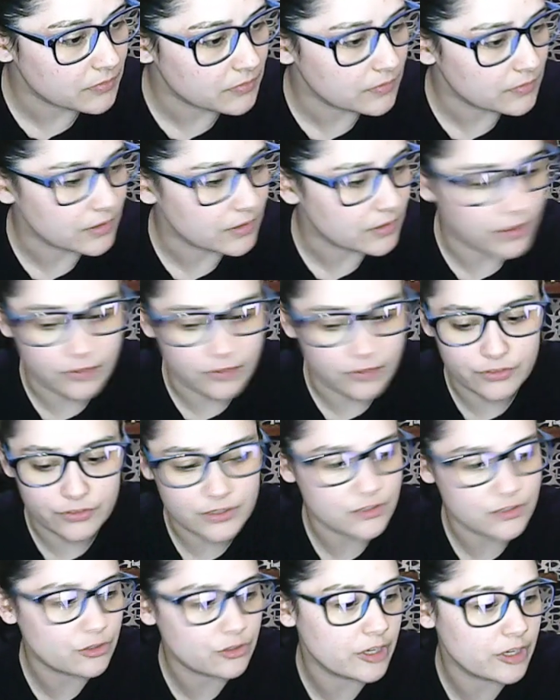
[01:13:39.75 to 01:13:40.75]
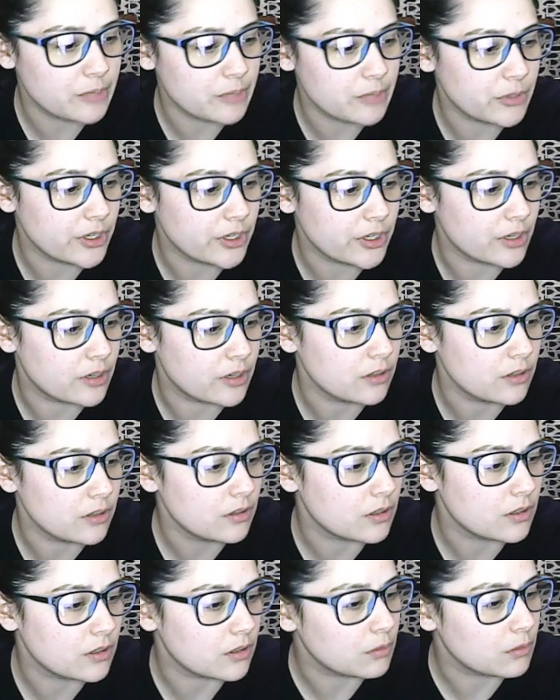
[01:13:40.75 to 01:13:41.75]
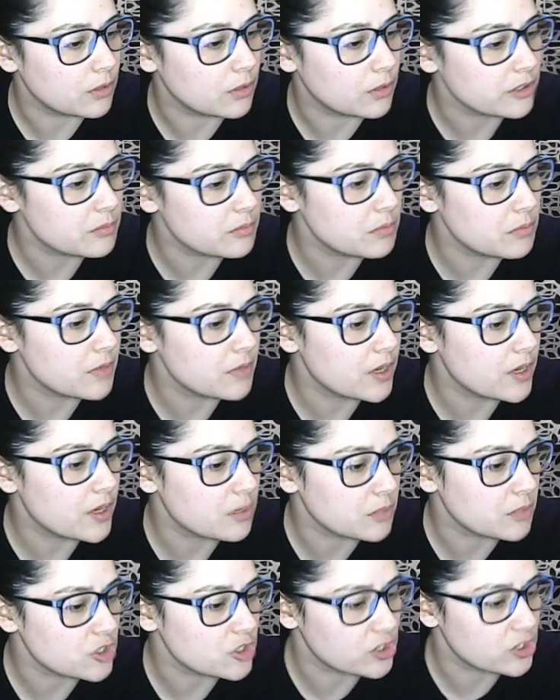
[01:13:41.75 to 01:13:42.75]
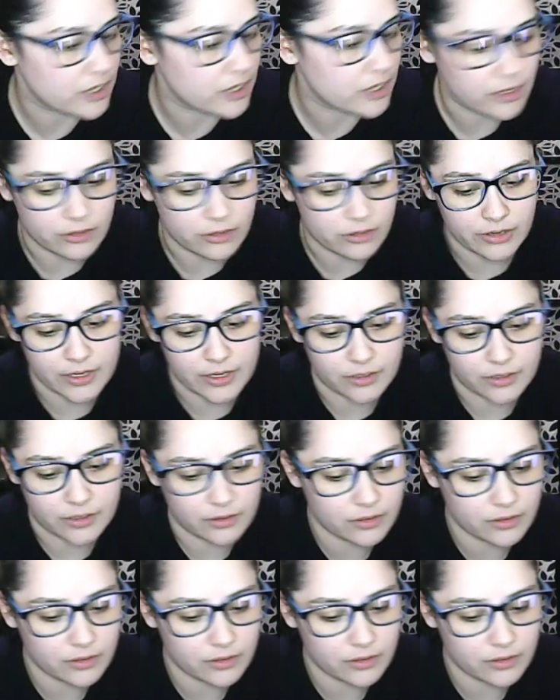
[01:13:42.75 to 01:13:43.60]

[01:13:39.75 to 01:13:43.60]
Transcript: Gotta fix the grammar here. I don't want it to be mad at me shattering.